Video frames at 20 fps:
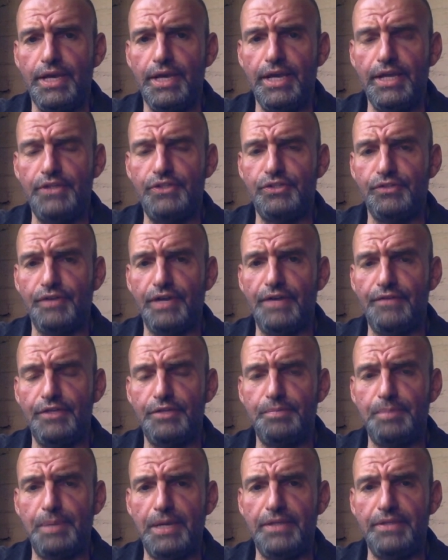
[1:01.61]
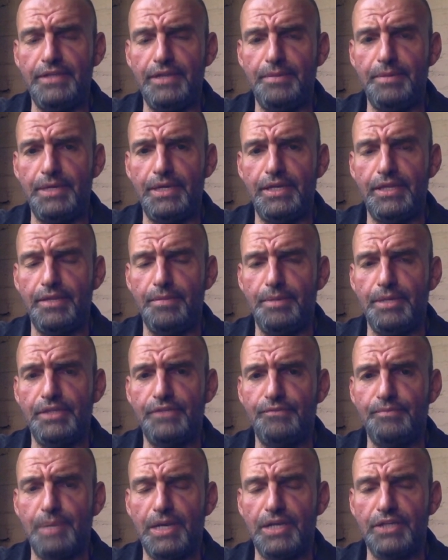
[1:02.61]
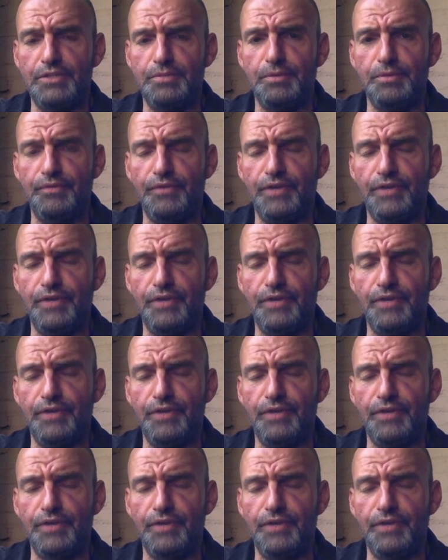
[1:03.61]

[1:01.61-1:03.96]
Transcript: and survive this pandemic in the best possible